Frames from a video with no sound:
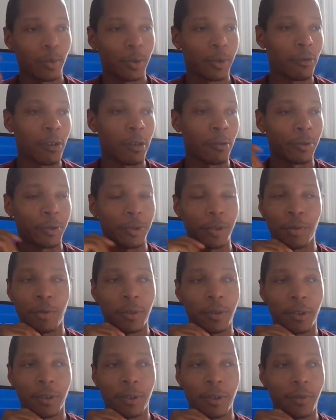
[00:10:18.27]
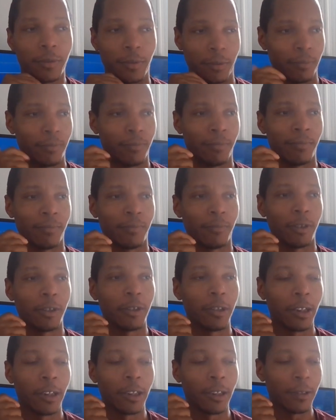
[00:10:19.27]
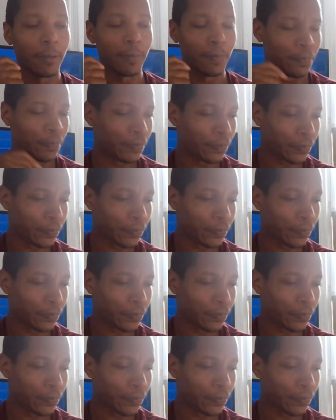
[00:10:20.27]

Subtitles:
wrong with you? You good?